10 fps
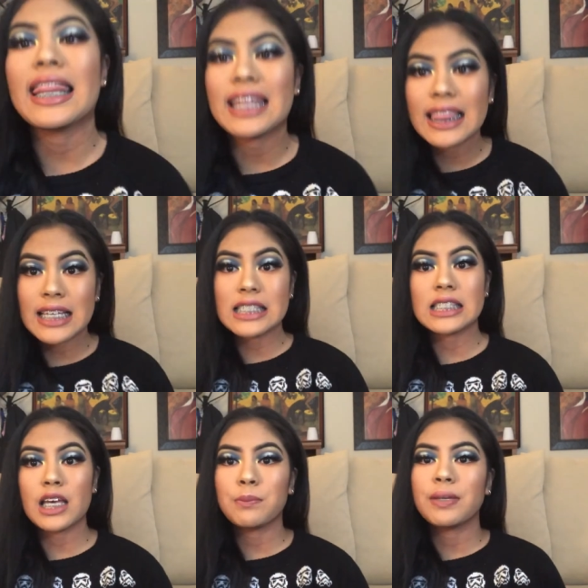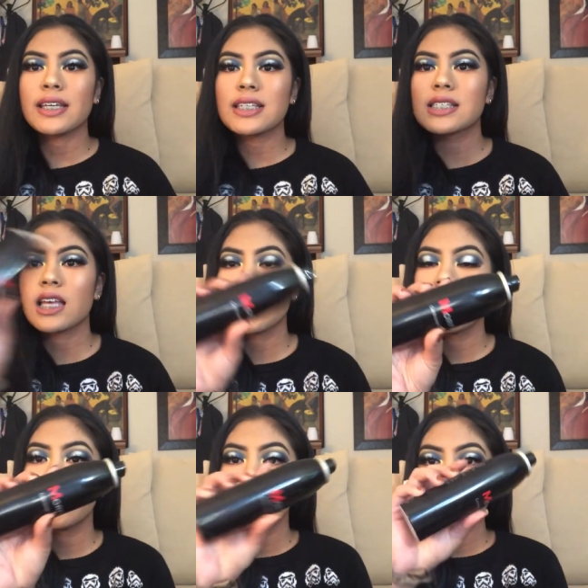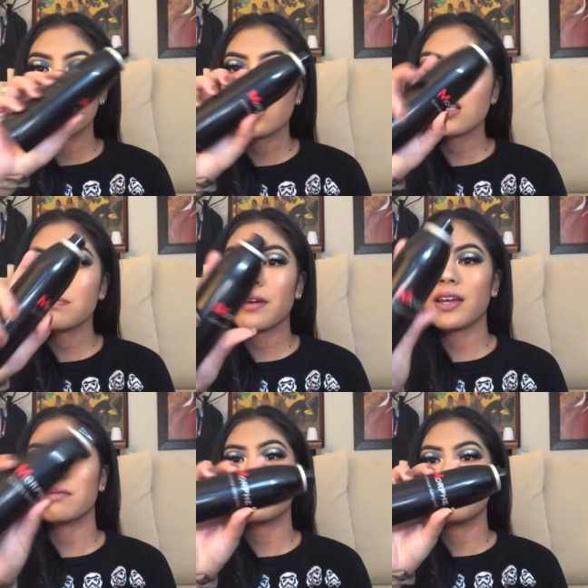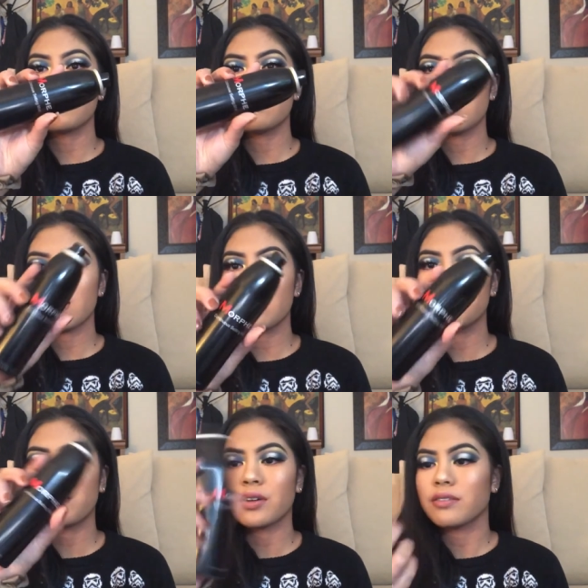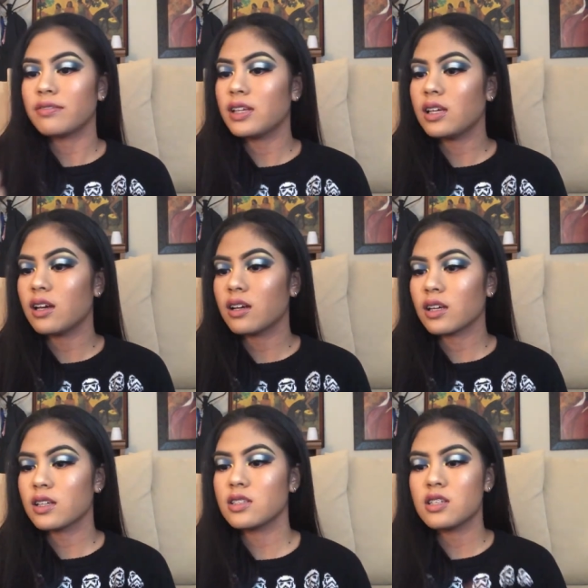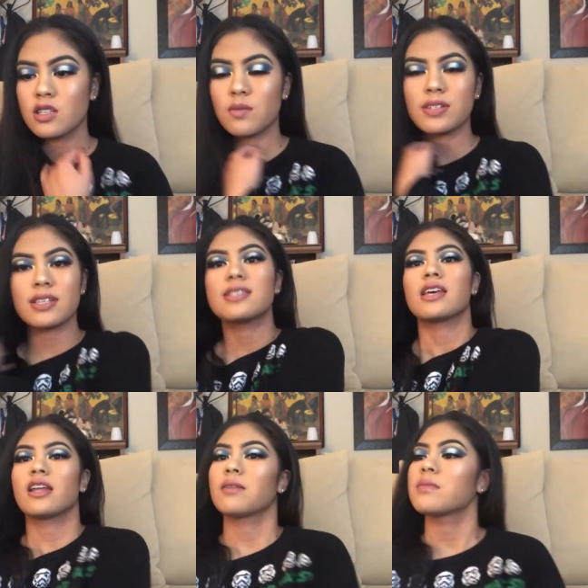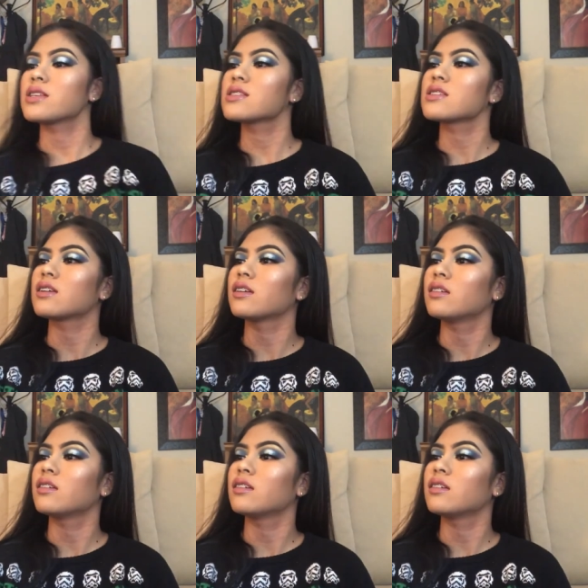And the last step is setting spray and I'm going to be using the Morphe Continuous Setting Mist.